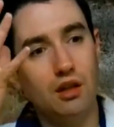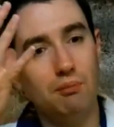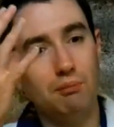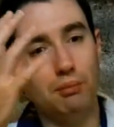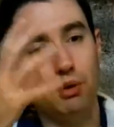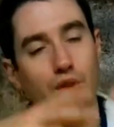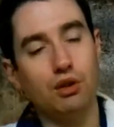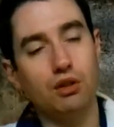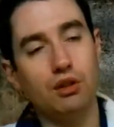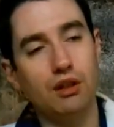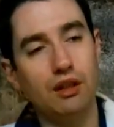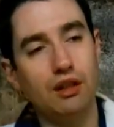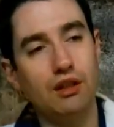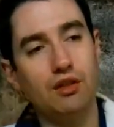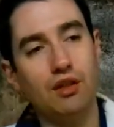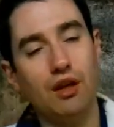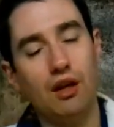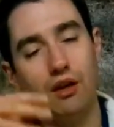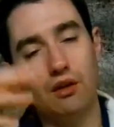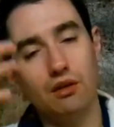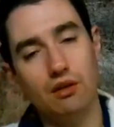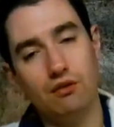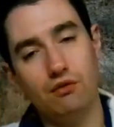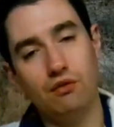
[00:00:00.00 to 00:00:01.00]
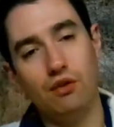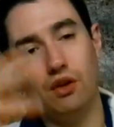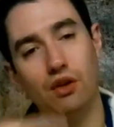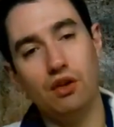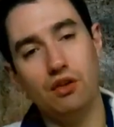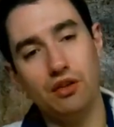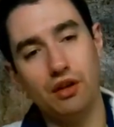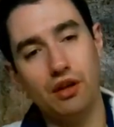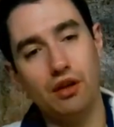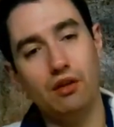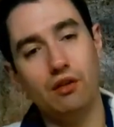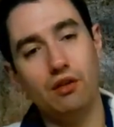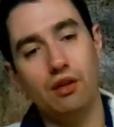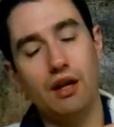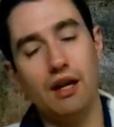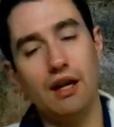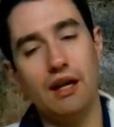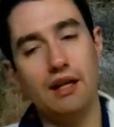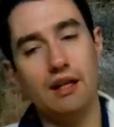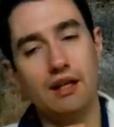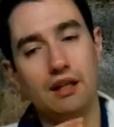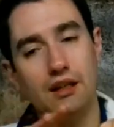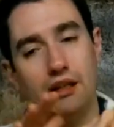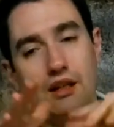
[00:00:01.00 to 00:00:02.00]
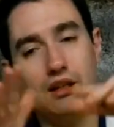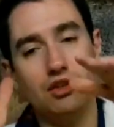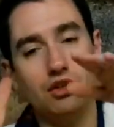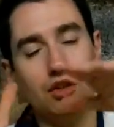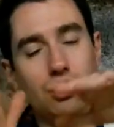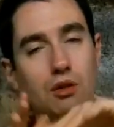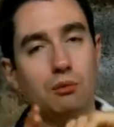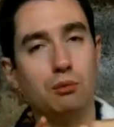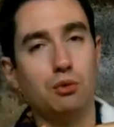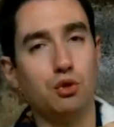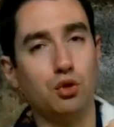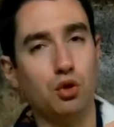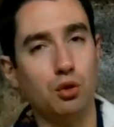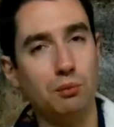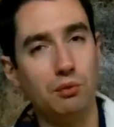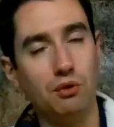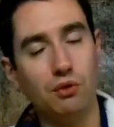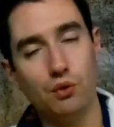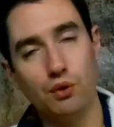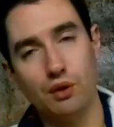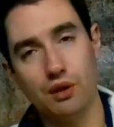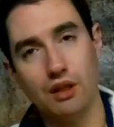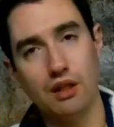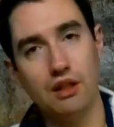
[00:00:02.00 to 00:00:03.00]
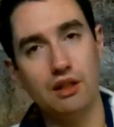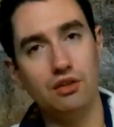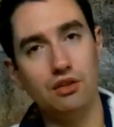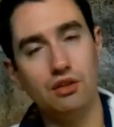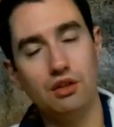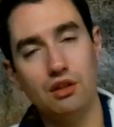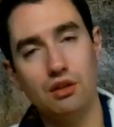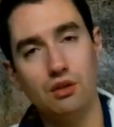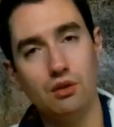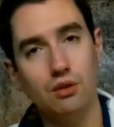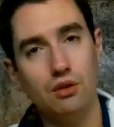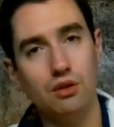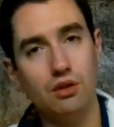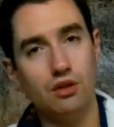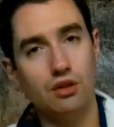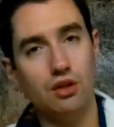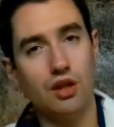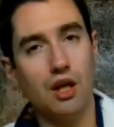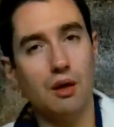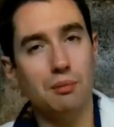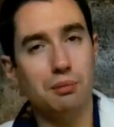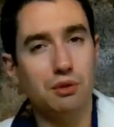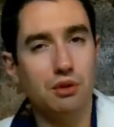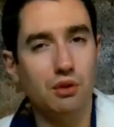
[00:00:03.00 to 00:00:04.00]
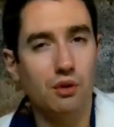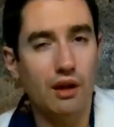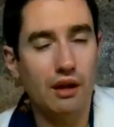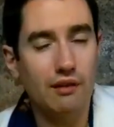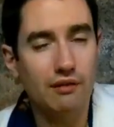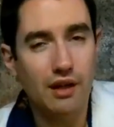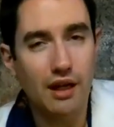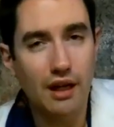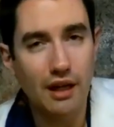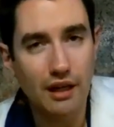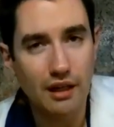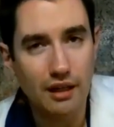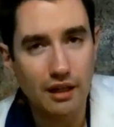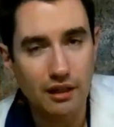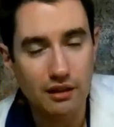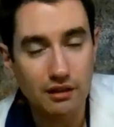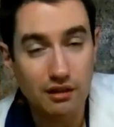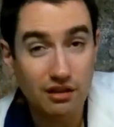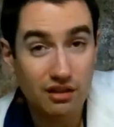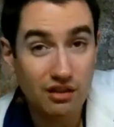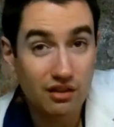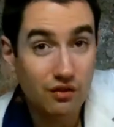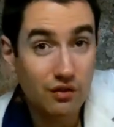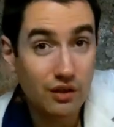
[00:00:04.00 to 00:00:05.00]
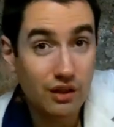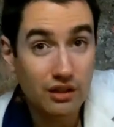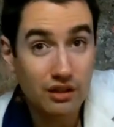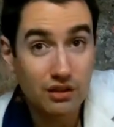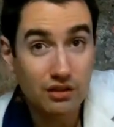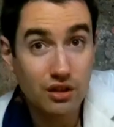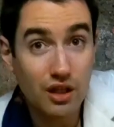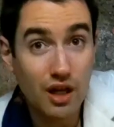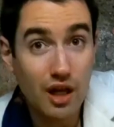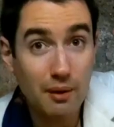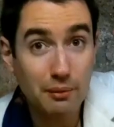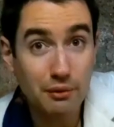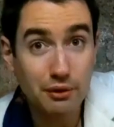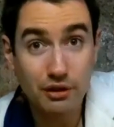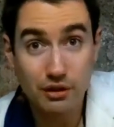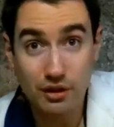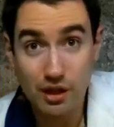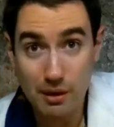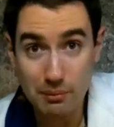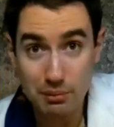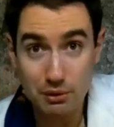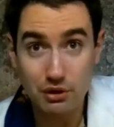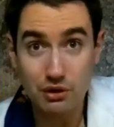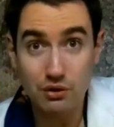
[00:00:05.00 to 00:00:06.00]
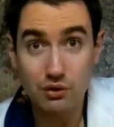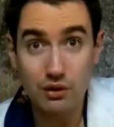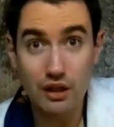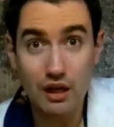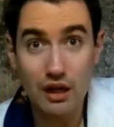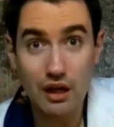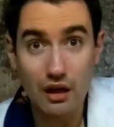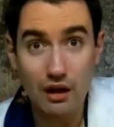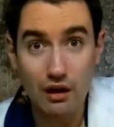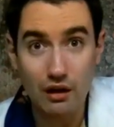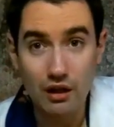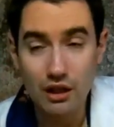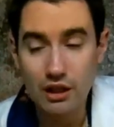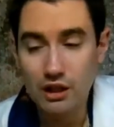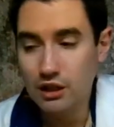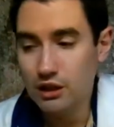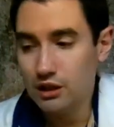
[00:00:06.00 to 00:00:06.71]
percolates out, it falls out, the iodine gets all absorbed before it gets to you. Your crops don't have iodine. It doesn't affect the crops don't care.